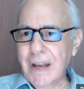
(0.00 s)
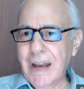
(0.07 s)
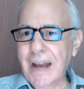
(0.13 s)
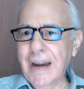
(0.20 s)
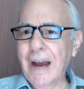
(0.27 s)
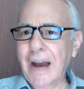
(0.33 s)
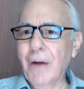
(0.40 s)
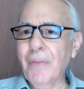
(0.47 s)

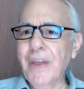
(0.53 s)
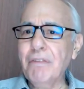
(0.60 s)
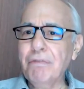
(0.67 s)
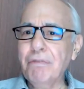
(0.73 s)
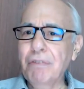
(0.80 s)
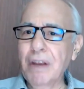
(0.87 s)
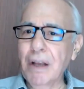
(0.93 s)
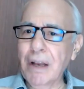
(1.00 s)
And how they
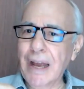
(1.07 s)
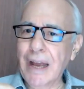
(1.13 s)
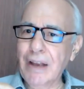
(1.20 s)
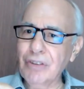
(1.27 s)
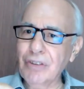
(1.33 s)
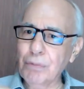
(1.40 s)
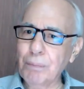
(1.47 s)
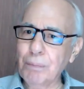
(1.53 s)
feel
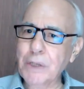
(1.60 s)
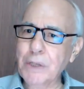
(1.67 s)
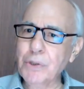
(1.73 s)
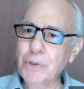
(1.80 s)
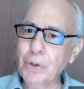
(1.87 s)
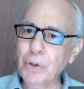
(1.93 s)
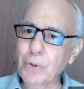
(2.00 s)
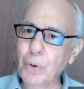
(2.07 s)
has as
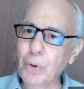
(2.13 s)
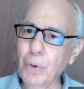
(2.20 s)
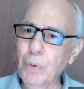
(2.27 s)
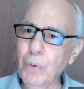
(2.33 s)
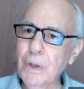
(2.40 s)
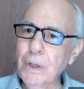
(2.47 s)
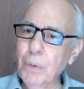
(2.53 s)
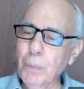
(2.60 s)
much to
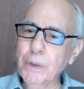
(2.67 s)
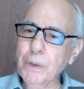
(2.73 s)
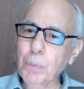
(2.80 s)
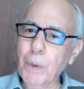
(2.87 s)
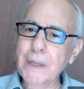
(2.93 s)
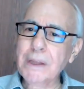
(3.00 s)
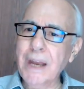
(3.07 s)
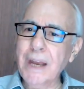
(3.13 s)
do with
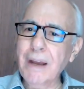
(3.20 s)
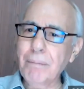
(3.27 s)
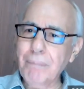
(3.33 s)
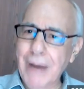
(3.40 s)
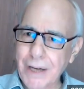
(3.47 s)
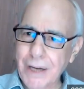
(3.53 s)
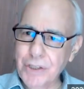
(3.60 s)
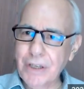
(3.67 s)
what they
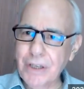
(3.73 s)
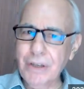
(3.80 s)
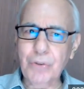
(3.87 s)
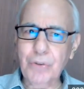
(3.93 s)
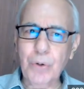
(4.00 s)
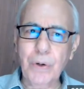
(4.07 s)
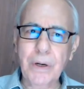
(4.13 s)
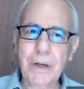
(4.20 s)
imagine
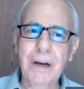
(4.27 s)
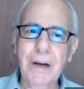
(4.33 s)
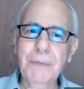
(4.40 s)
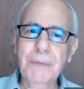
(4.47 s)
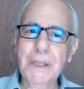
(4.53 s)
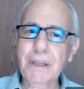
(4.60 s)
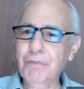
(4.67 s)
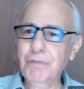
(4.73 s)
is going to
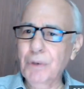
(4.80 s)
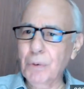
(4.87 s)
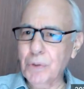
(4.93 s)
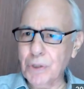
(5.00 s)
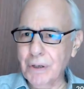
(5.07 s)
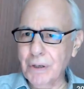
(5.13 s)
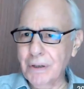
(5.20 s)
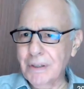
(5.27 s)
come in the
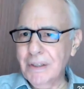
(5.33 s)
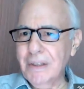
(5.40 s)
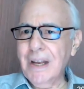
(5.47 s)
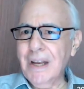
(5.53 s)
future